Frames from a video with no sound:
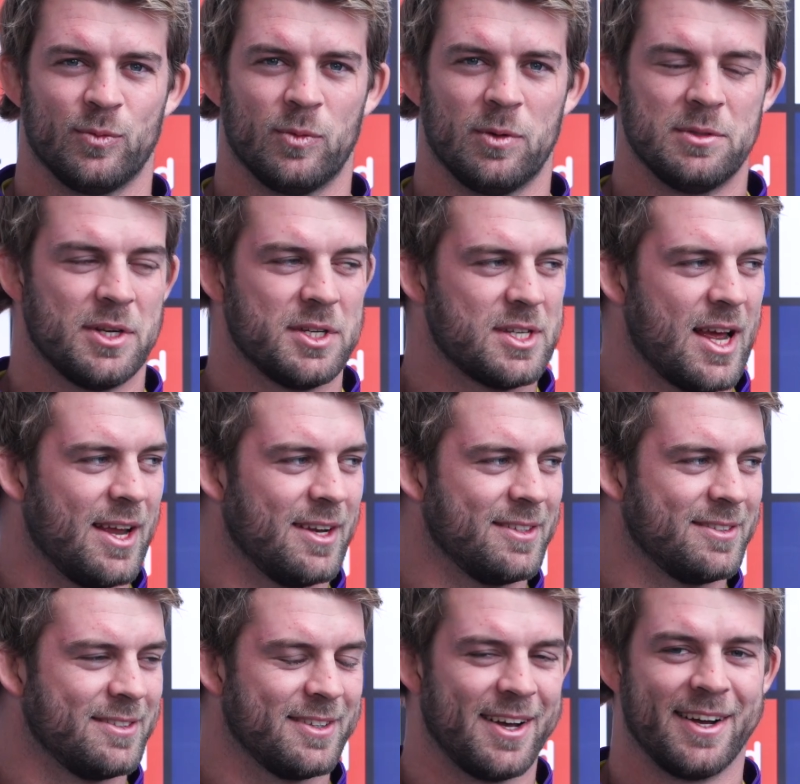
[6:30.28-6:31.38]
What was I saying?
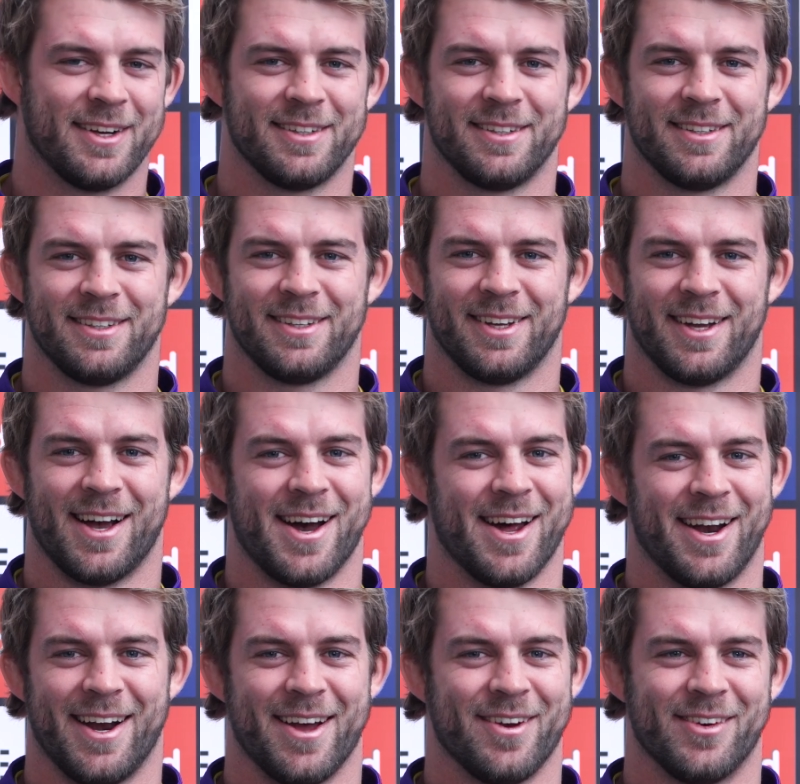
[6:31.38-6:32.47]
I
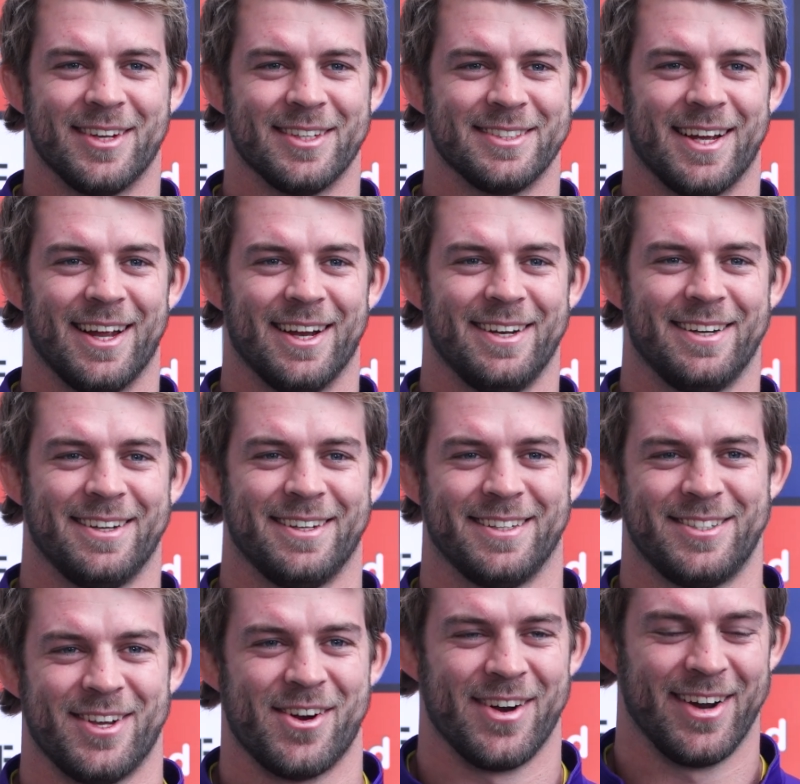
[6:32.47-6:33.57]
don't know what I was saying.
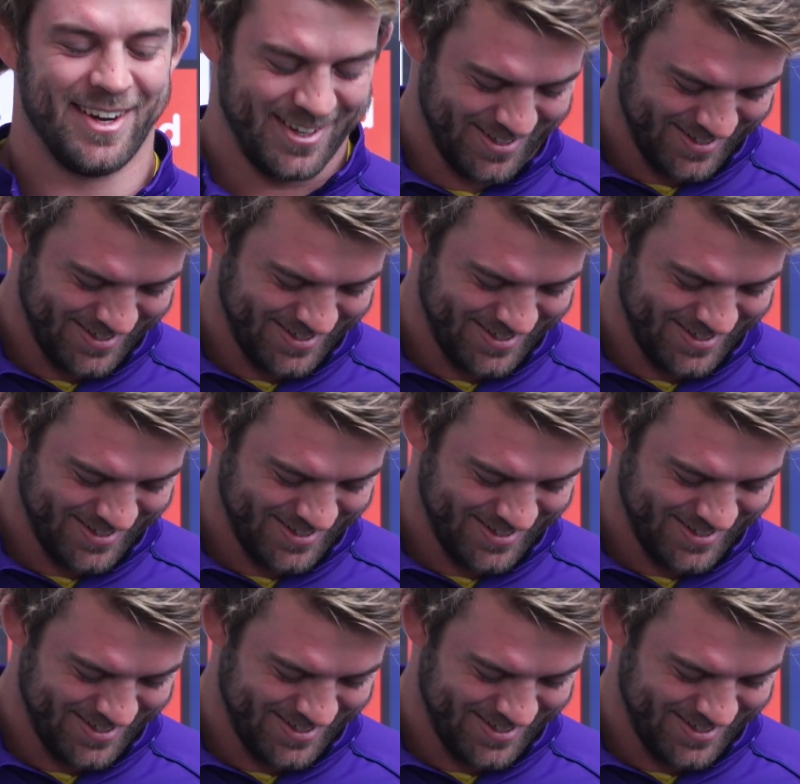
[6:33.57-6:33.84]
Sorry.